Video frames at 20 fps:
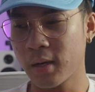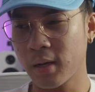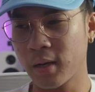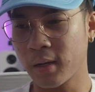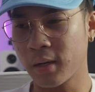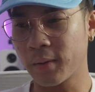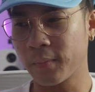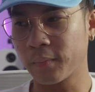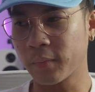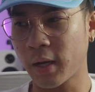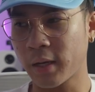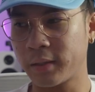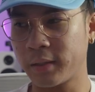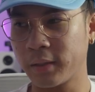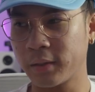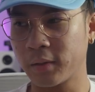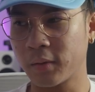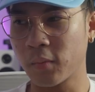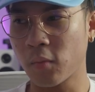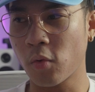I
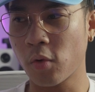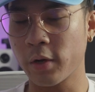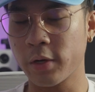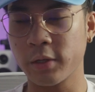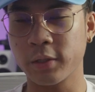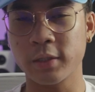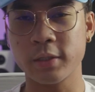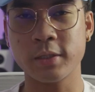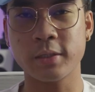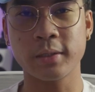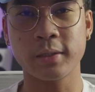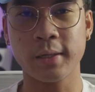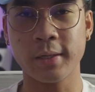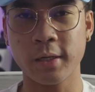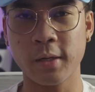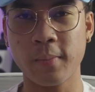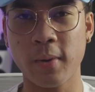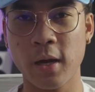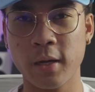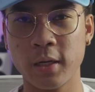think the more you just
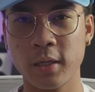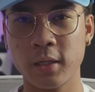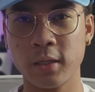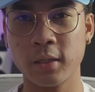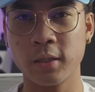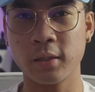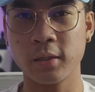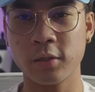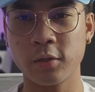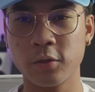think about it,